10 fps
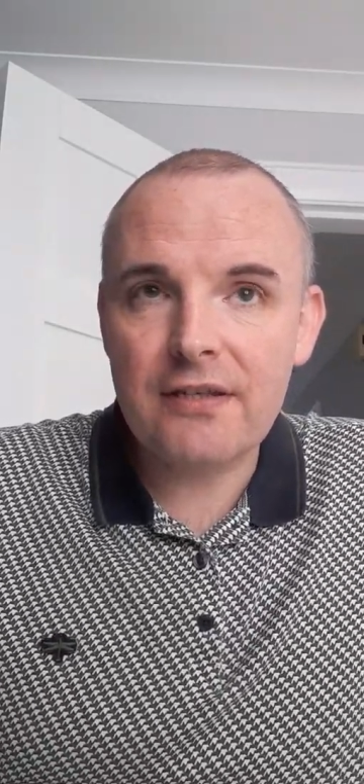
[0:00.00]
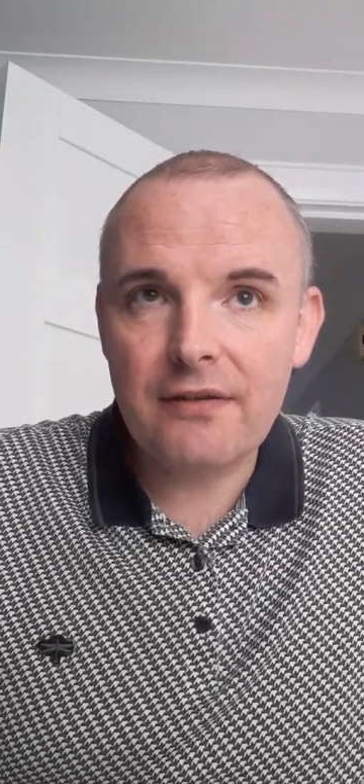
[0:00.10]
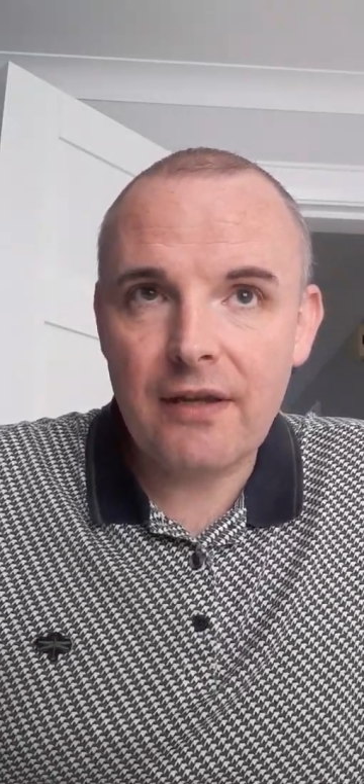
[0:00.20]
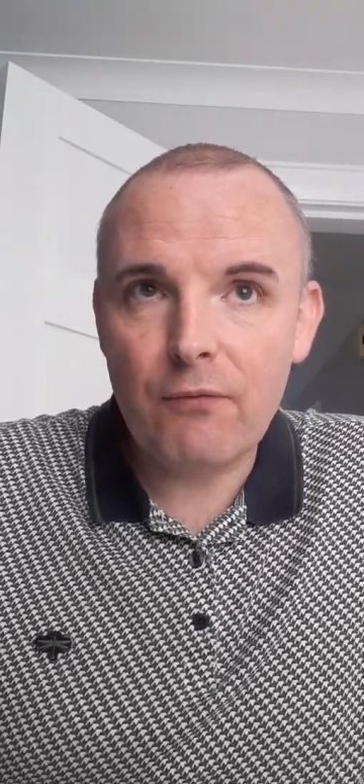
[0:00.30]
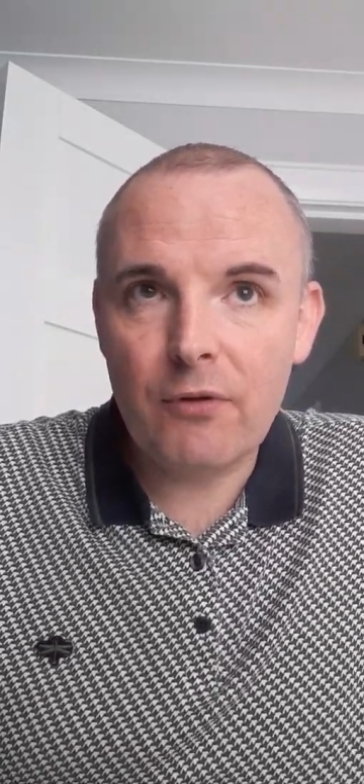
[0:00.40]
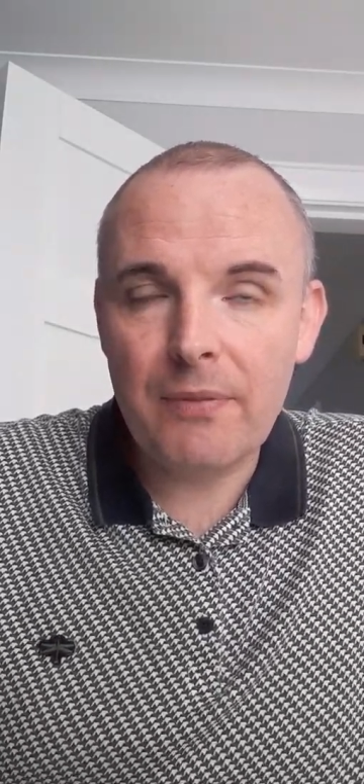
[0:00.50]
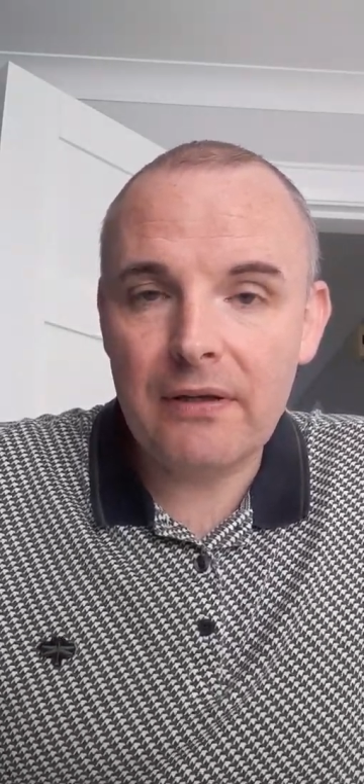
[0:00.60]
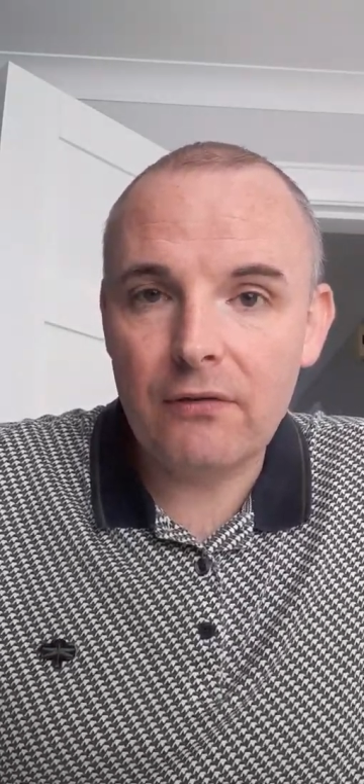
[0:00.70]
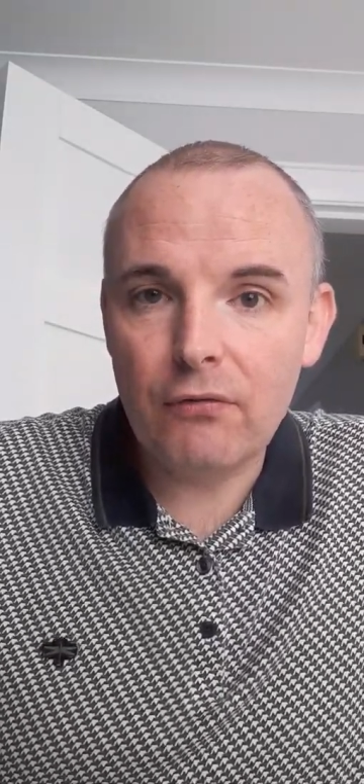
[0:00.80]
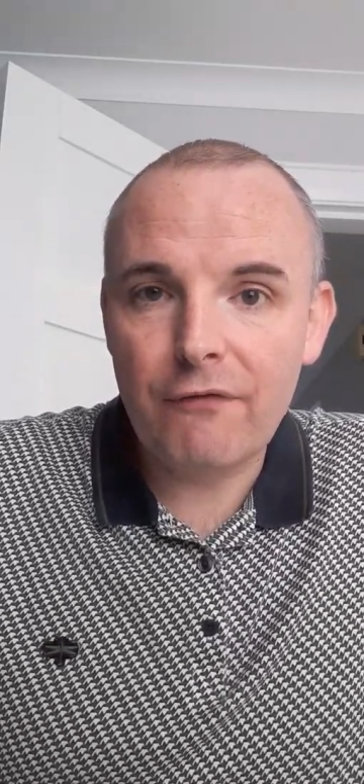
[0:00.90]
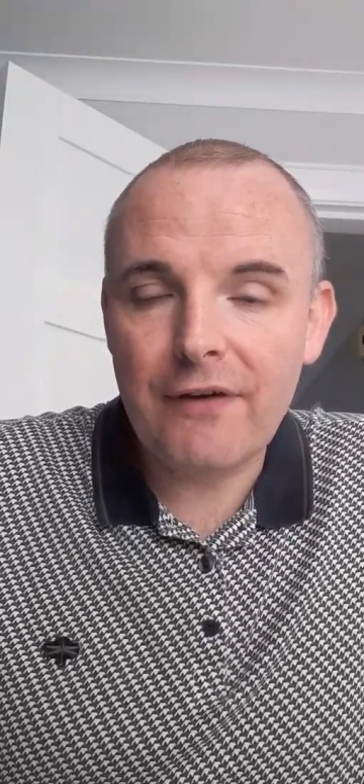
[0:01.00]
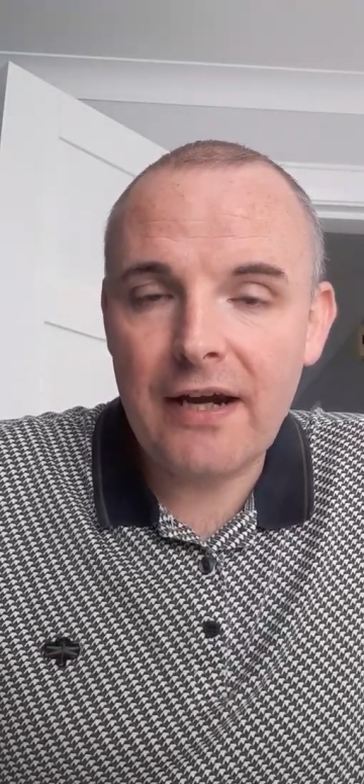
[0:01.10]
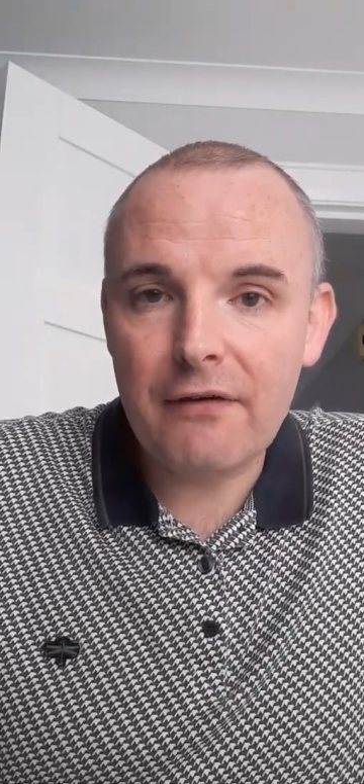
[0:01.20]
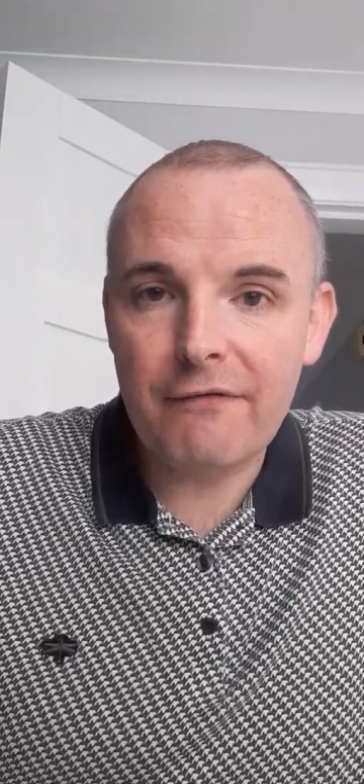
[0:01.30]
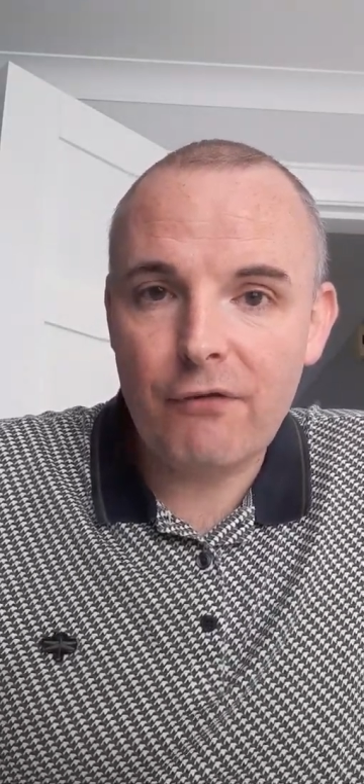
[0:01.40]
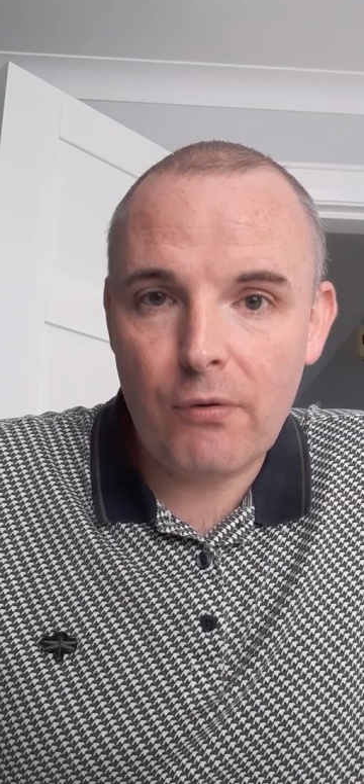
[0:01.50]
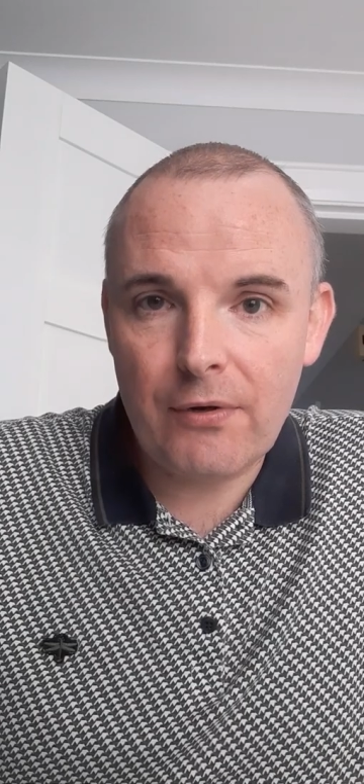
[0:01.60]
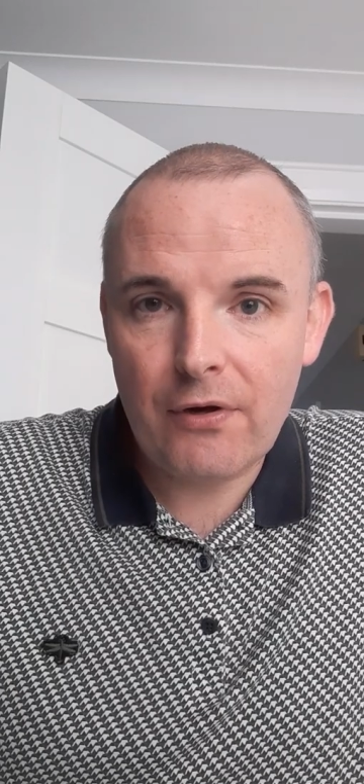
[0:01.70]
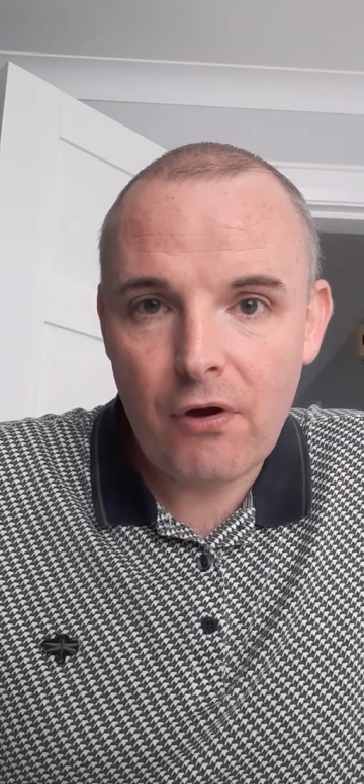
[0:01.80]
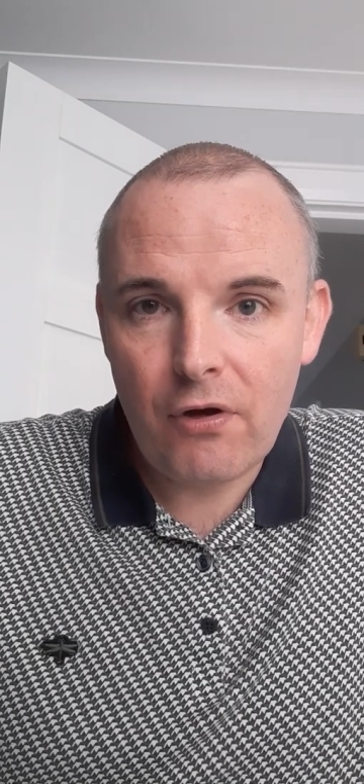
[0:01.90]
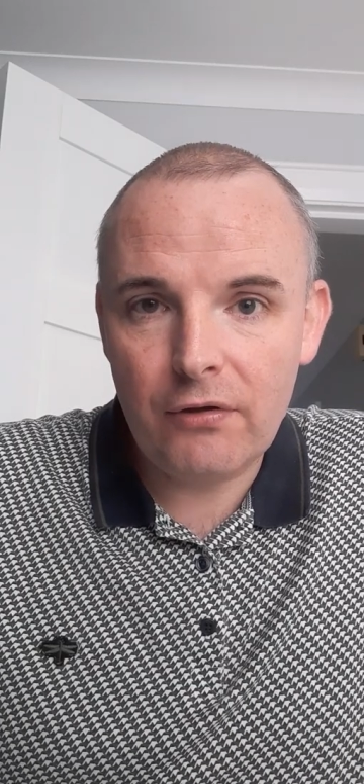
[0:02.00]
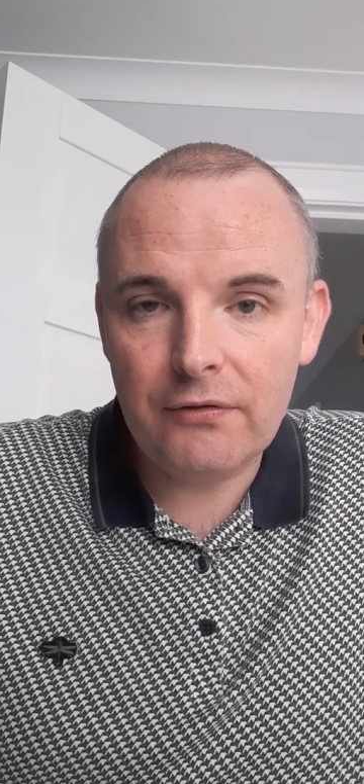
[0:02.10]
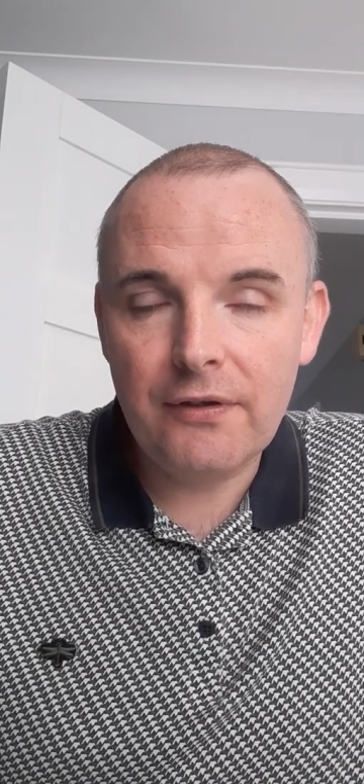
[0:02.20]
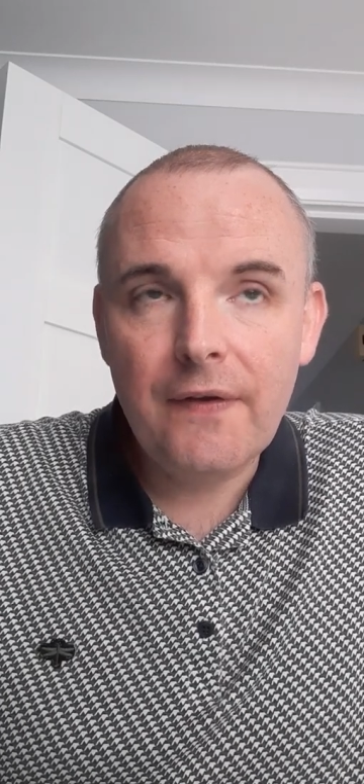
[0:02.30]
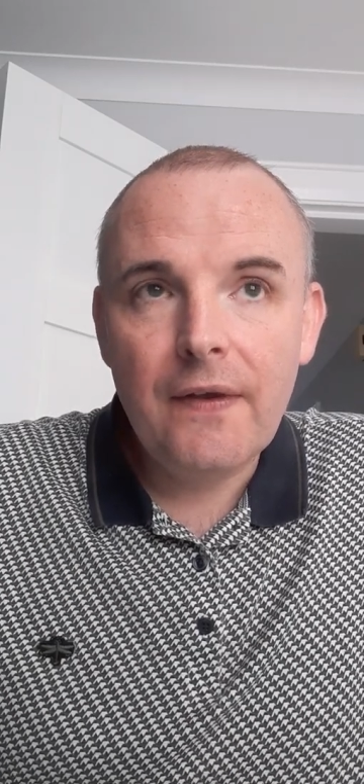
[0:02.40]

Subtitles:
they weren't being notified or forwarded on,